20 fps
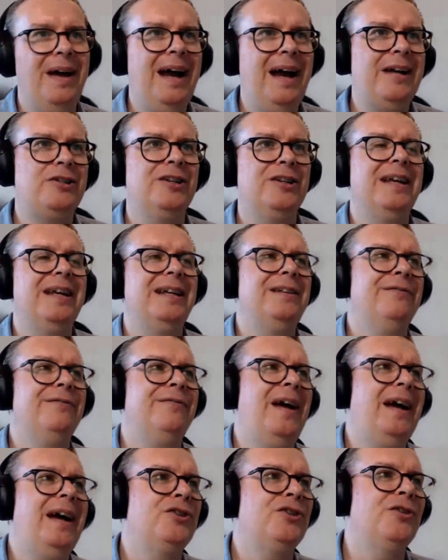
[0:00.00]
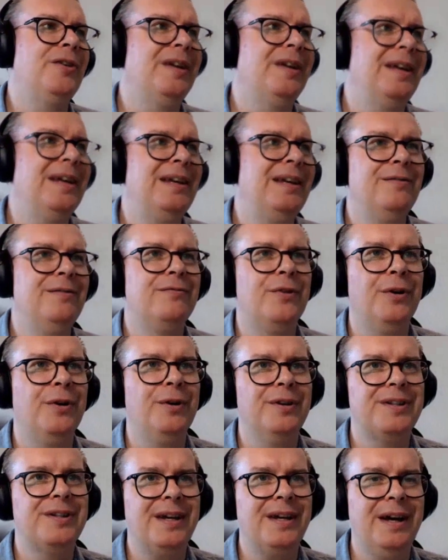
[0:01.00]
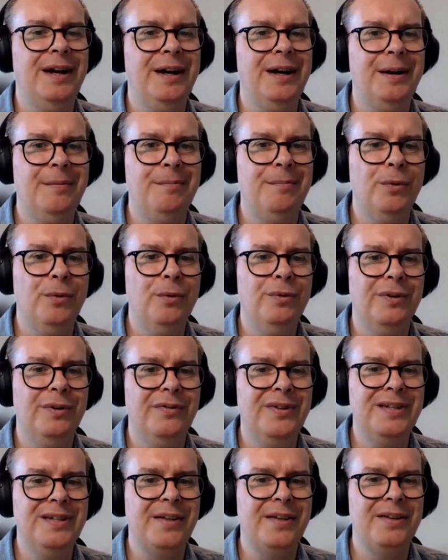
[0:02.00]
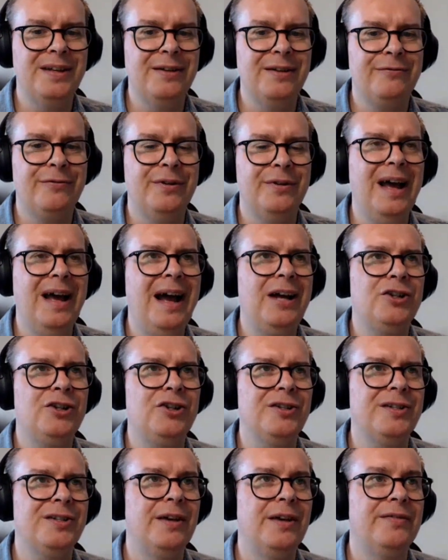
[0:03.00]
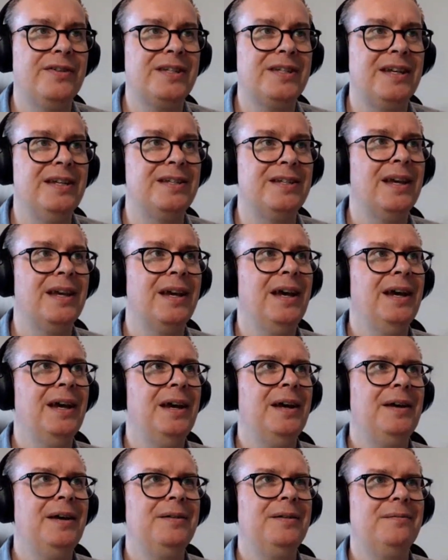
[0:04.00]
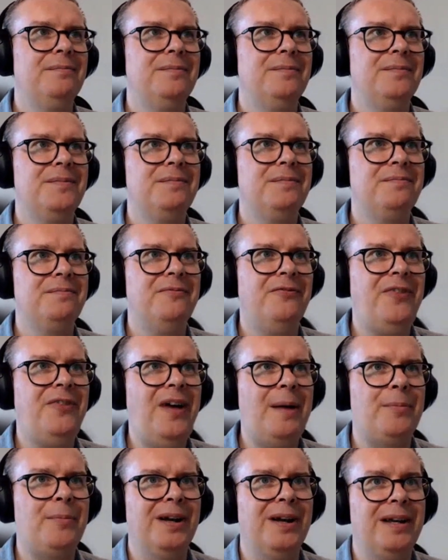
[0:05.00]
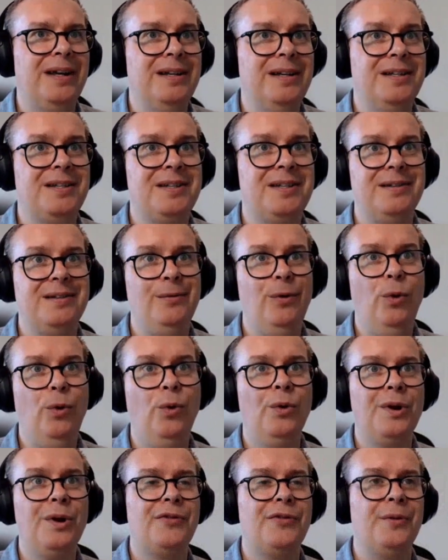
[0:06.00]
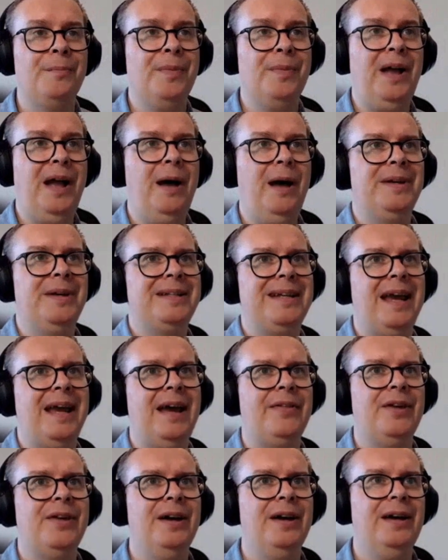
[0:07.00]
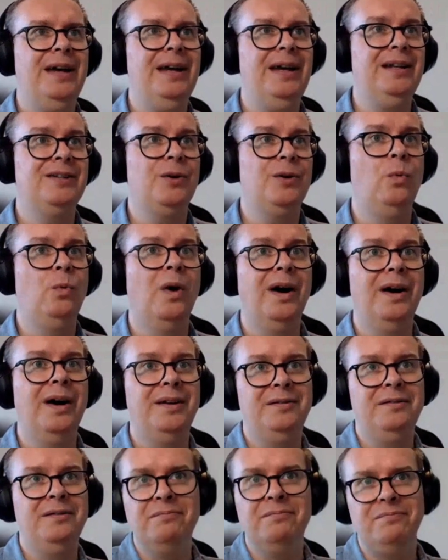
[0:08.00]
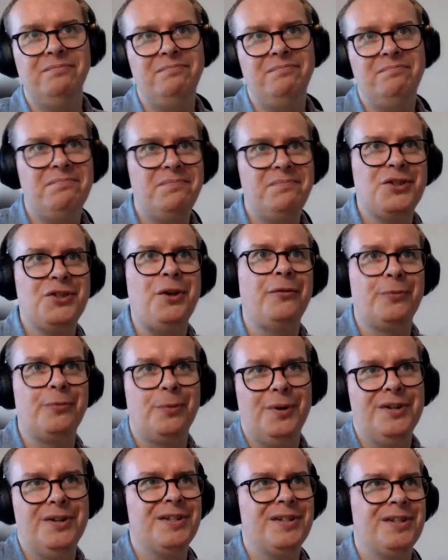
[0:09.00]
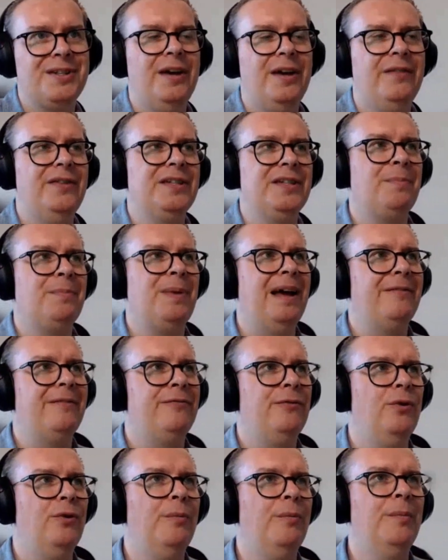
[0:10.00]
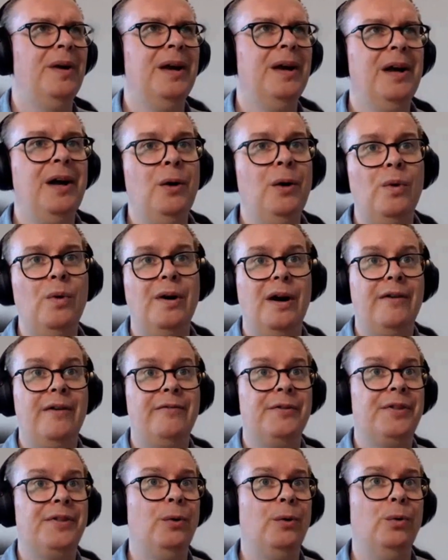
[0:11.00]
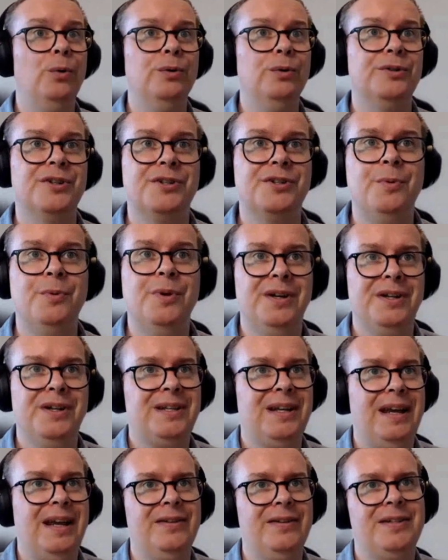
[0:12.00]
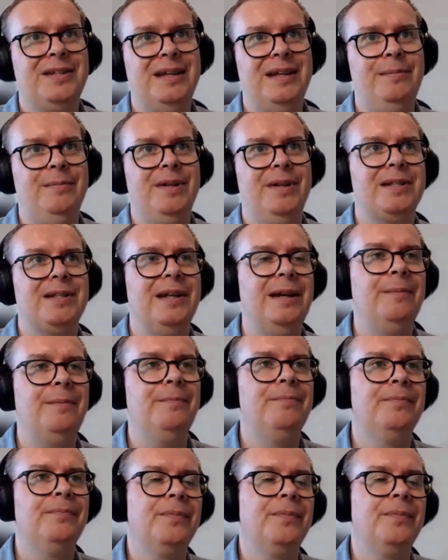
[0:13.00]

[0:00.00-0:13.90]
Azure Data Factory, you've got all of these other different Azure services. Fabric is all of them coming together into one software as a service platform where everything all just works together seamlessly.